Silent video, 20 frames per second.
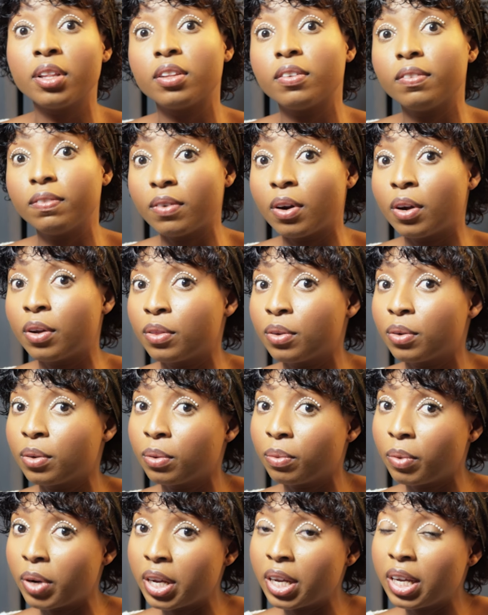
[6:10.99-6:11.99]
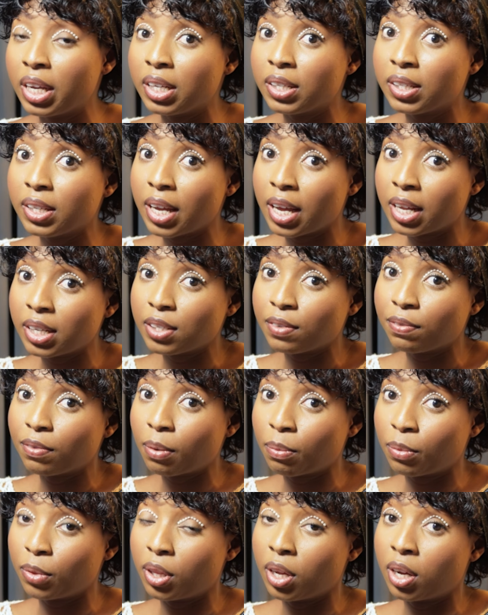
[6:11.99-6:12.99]
the farther away it gets
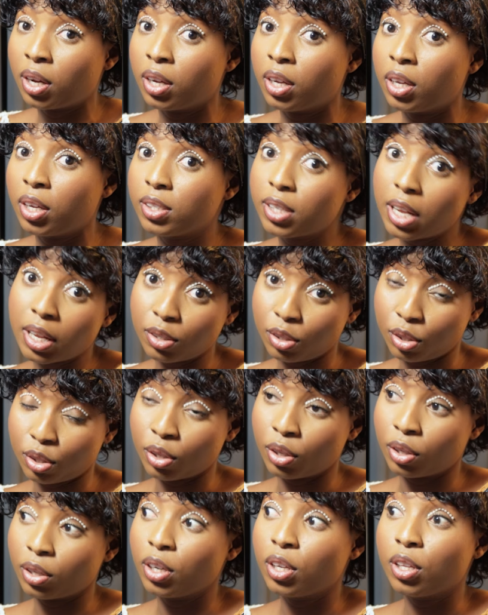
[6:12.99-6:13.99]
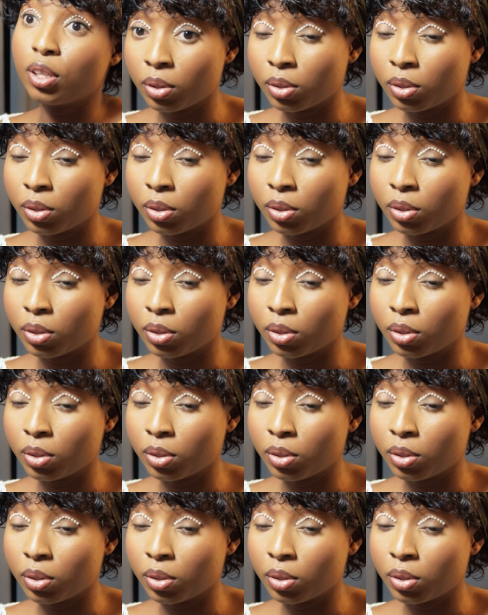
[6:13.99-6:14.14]
from the sensor.